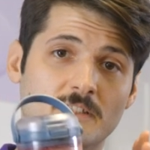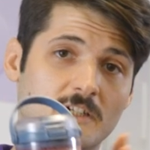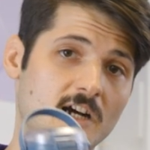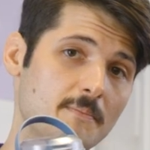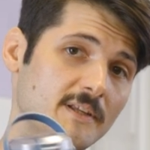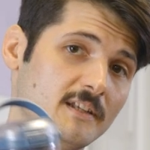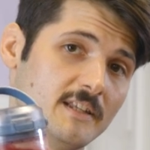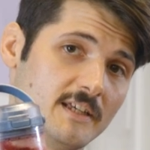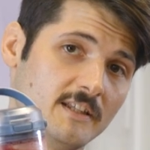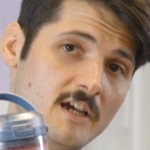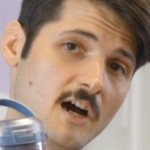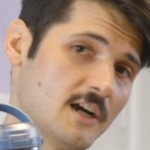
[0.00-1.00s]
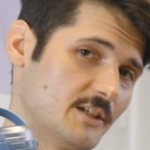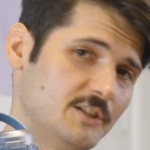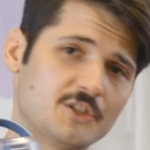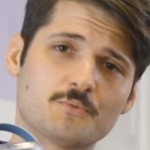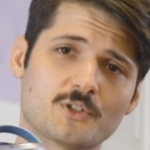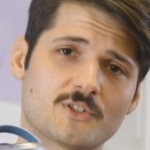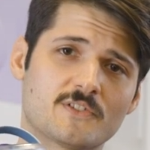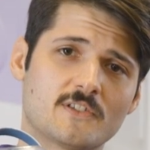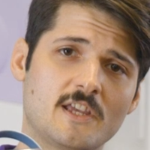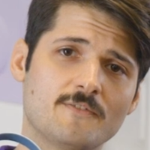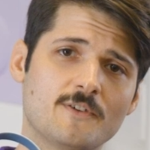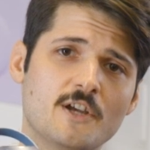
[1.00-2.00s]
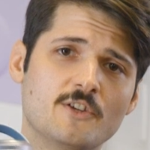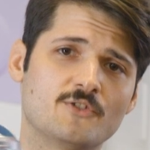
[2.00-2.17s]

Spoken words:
the cup and lid are dishwasher safe,